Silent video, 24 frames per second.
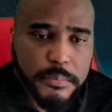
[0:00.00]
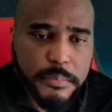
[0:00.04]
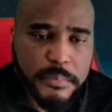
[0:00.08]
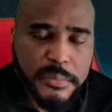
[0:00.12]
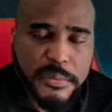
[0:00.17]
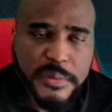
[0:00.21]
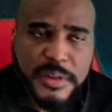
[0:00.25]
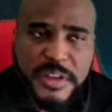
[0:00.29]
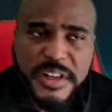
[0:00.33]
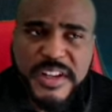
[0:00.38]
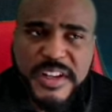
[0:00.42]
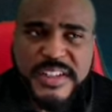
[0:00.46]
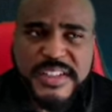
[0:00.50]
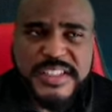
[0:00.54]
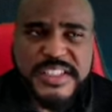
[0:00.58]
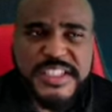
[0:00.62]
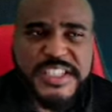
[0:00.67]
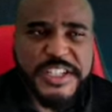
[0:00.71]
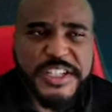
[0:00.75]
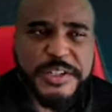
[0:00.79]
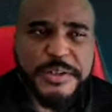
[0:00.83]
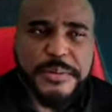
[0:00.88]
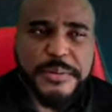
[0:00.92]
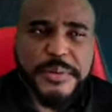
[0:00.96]
Did I just
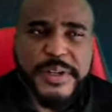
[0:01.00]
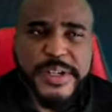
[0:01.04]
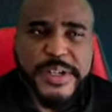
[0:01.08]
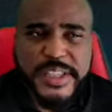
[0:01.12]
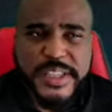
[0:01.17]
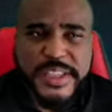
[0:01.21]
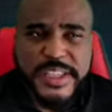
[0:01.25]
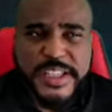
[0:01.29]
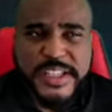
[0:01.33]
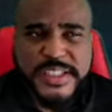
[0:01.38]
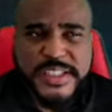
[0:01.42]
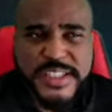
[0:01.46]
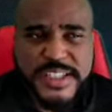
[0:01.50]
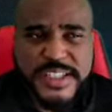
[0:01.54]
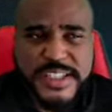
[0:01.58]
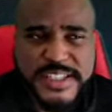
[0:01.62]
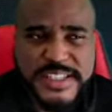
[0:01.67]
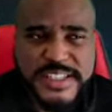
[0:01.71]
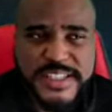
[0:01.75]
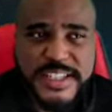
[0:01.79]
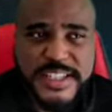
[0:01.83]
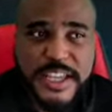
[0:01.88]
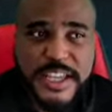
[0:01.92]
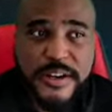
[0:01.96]
hear right? They said
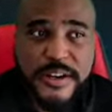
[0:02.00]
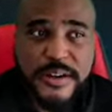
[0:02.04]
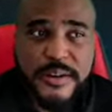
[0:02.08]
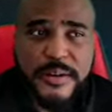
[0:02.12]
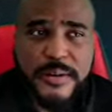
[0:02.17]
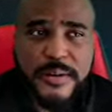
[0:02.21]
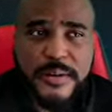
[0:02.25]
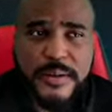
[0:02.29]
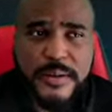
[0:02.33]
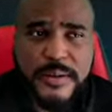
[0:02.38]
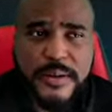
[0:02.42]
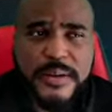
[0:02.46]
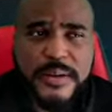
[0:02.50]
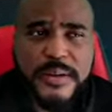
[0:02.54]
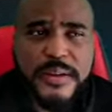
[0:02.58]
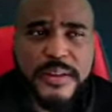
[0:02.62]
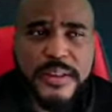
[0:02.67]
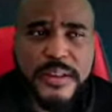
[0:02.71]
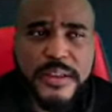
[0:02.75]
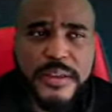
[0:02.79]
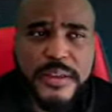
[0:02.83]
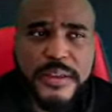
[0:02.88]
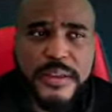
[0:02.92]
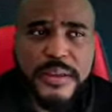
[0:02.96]
settler?
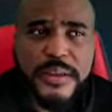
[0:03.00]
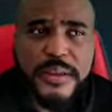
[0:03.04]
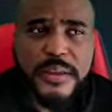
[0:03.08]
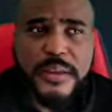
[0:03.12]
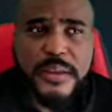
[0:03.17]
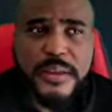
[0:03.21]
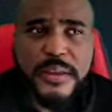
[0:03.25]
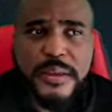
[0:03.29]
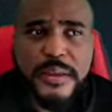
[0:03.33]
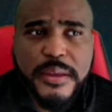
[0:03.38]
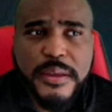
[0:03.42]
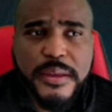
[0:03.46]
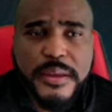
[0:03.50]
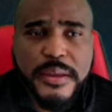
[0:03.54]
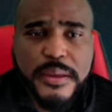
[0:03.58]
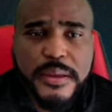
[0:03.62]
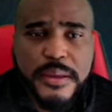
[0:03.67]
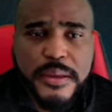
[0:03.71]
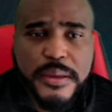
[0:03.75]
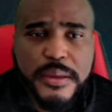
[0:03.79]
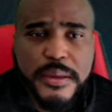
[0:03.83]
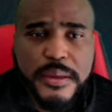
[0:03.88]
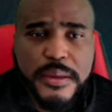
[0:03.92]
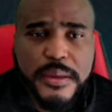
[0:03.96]
Like,
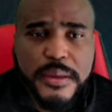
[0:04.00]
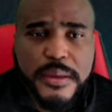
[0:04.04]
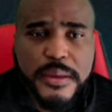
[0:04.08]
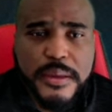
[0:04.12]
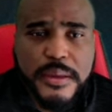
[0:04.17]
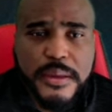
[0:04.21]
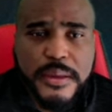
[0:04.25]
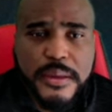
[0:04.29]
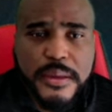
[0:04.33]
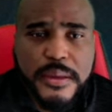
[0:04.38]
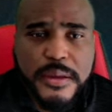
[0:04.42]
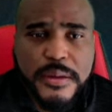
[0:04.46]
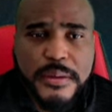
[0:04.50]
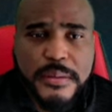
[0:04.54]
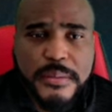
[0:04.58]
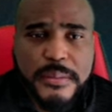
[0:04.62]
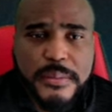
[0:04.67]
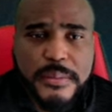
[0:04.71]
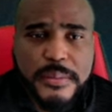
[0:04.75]
you know,